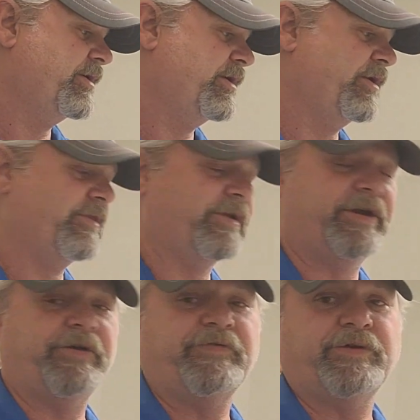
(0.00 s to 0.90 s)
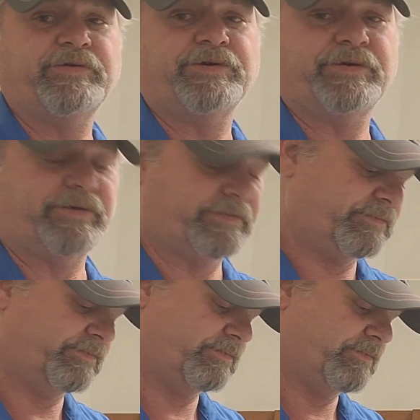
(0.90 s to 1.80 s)
in the near future
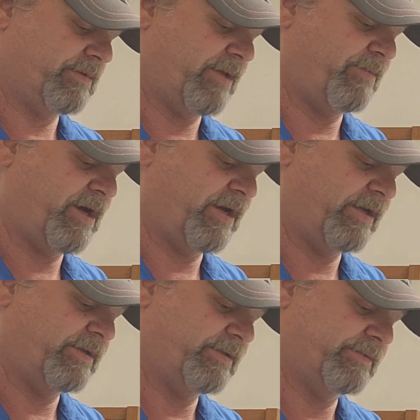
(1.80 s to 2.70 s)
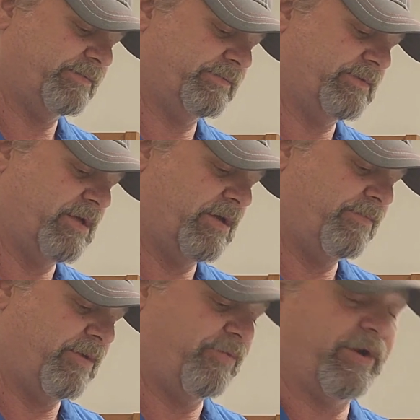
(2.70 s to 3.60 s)
they might.
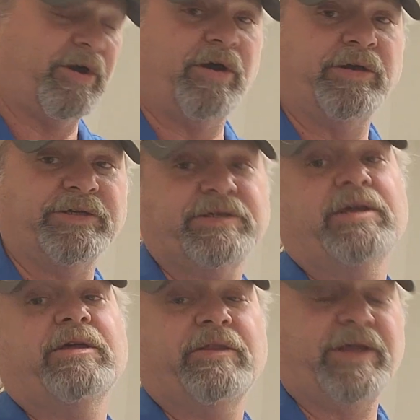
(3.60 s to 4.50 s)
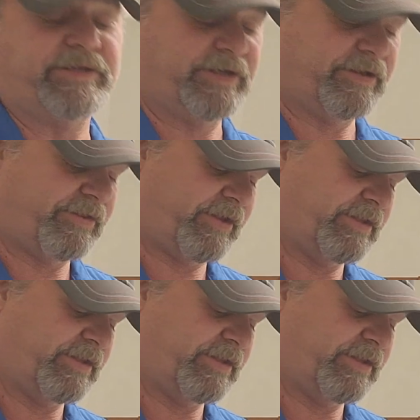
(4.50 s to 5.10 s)
But regardless, that's another thing